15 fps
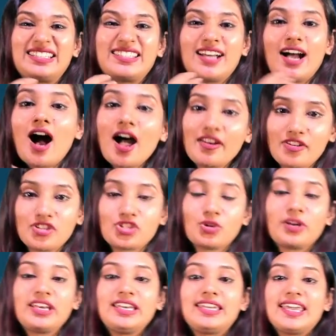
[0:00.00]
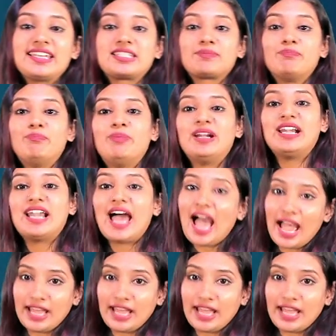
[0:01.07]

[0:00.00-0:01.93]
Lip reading: tarnished or it gets black